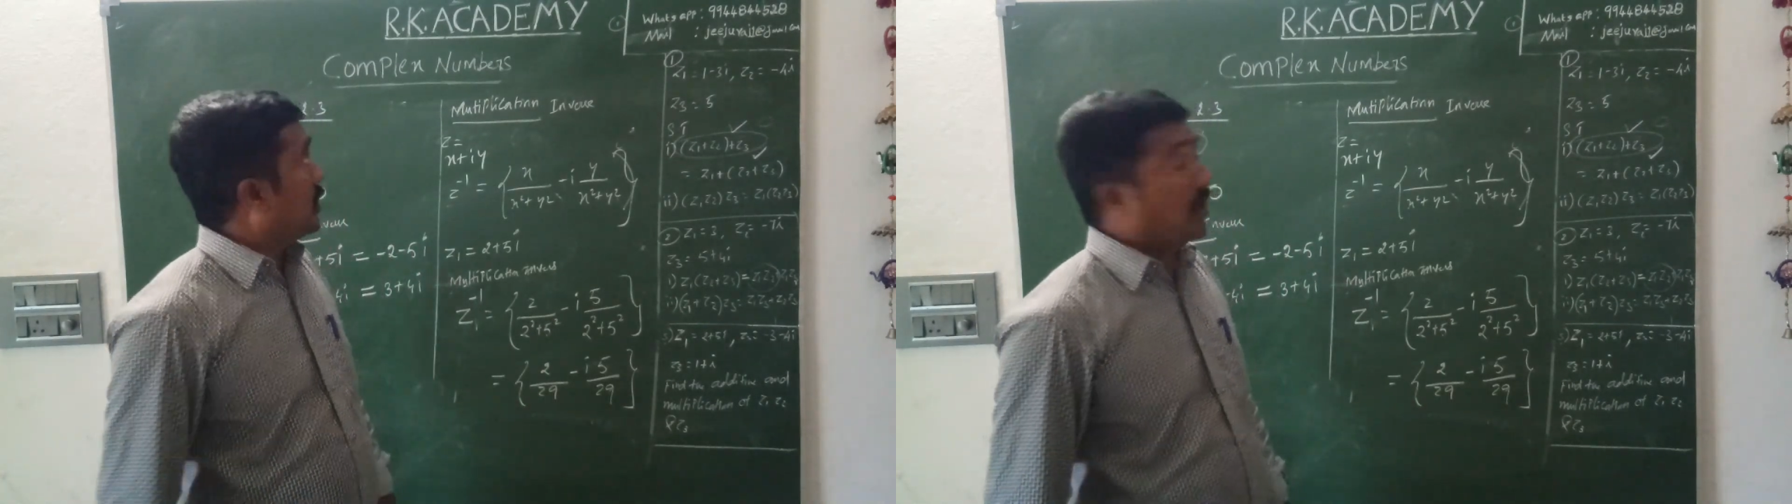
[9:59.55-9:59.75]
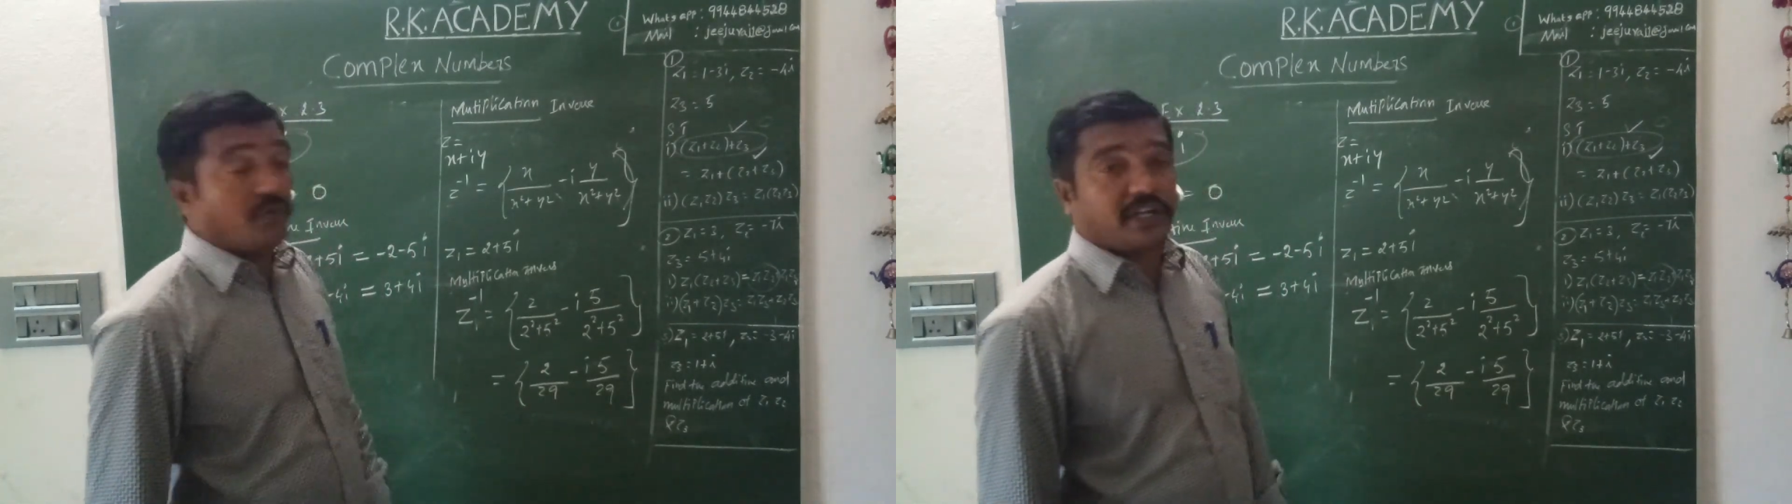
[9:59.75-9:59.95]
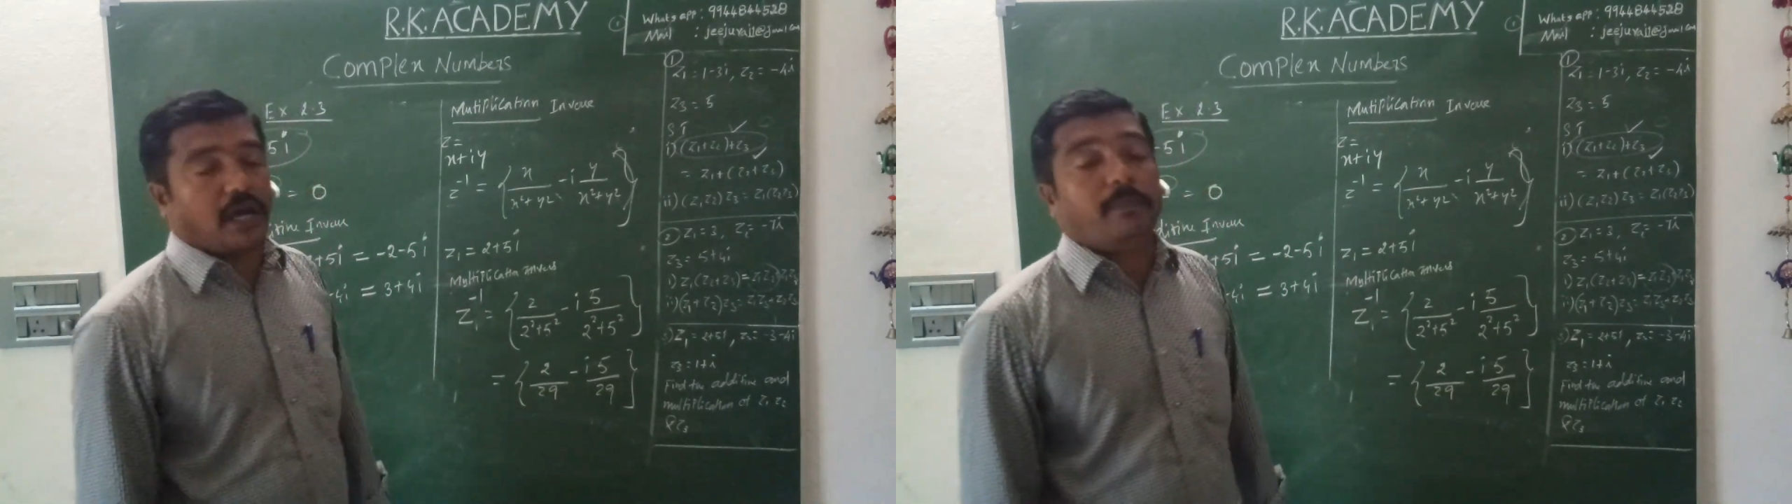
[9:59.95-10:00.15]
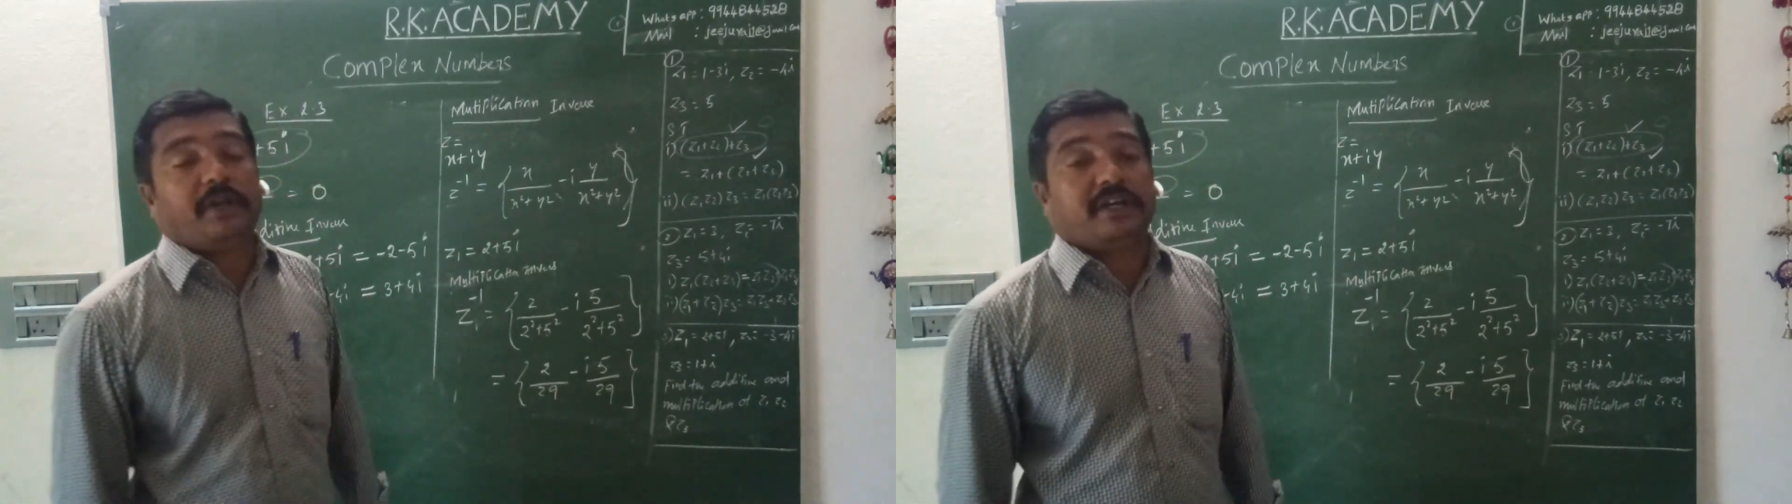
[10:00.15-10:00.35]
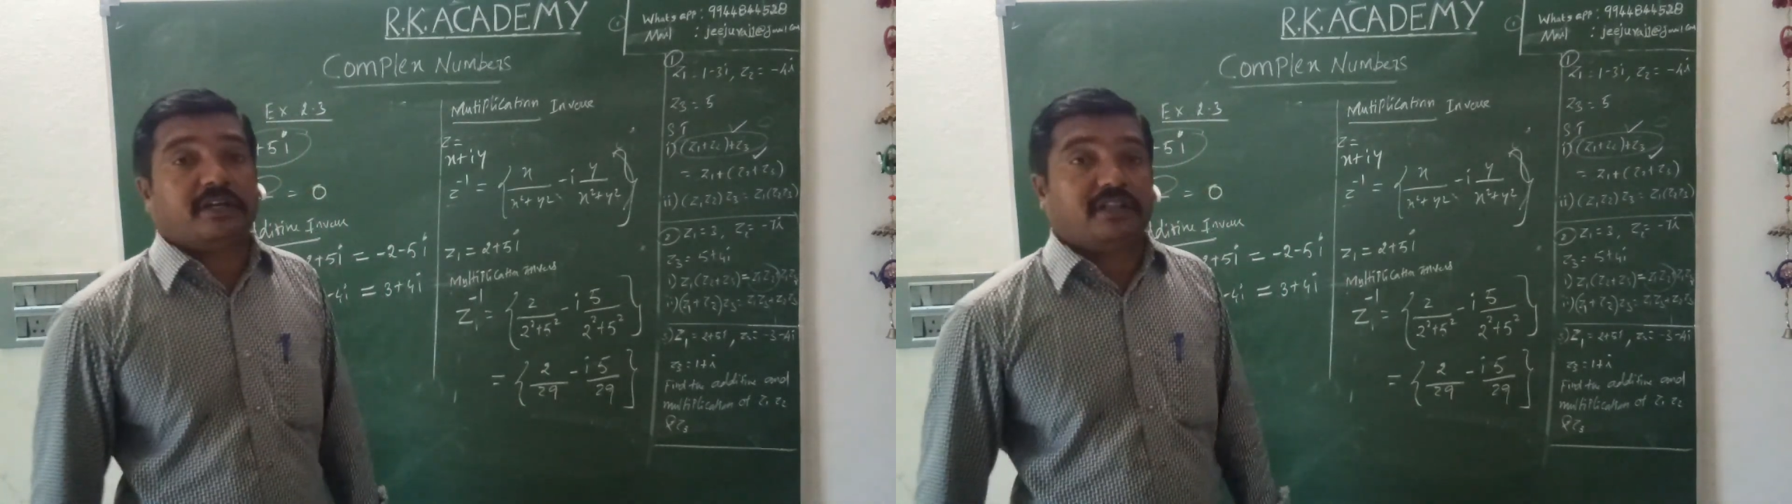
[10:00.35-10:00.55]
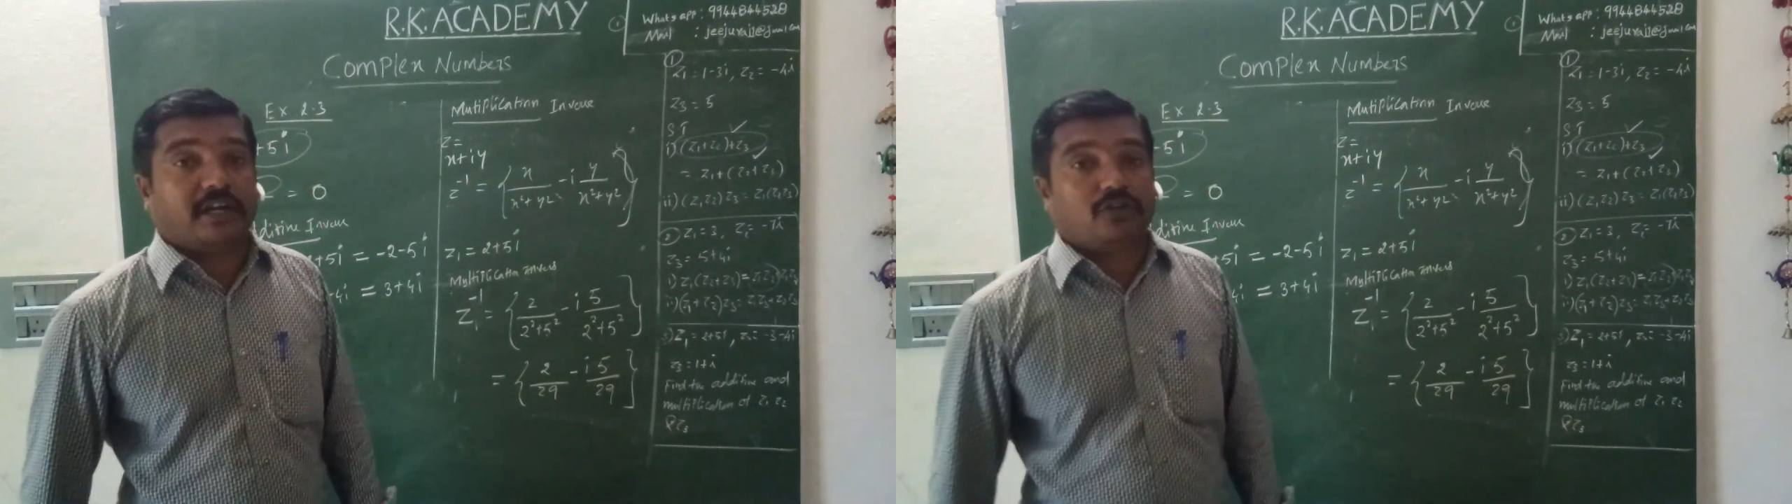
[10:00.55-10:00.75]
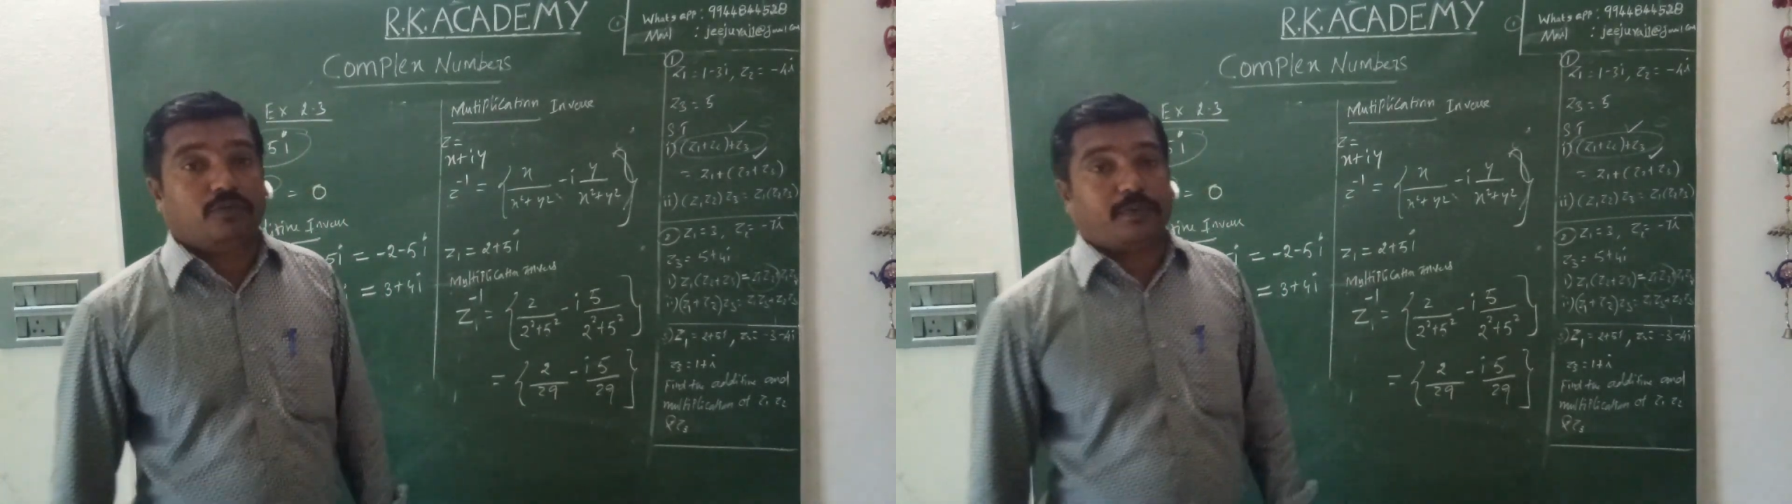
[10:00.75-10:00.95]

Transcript: Now we completed the